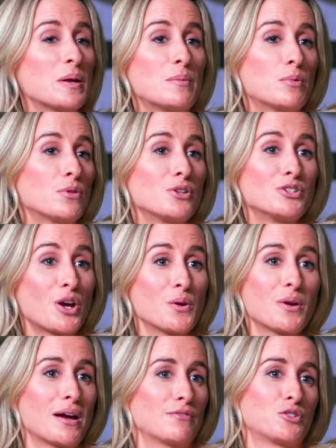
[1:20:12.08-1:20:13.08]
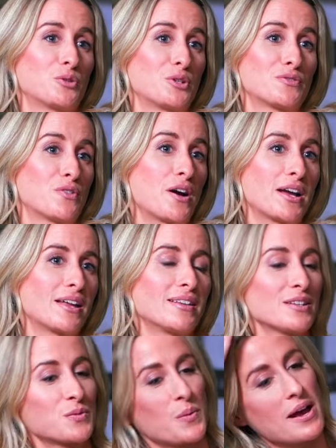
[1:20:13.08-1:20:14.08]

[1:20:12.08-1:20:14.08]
people that don't have choice, right? And that's yeah.